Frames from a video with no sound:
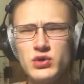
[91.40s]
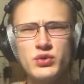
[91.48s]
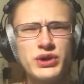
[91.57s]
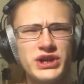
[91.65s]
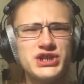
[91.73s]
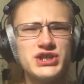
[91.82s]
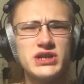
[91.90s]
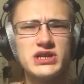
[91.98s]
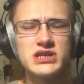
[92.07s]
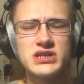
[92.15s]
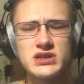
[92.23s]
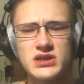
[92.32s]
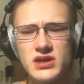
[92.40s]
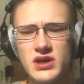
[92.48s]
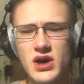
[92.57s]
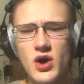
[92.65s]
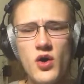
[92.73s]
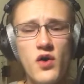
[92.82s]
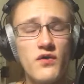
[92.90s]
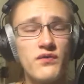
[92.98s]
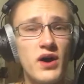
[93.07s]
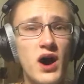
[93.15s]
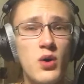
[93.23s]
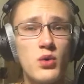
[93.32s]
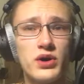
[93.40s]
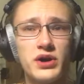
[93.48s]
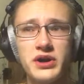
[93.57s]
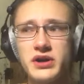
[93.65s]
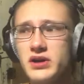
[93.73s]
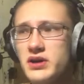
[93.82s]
richness of our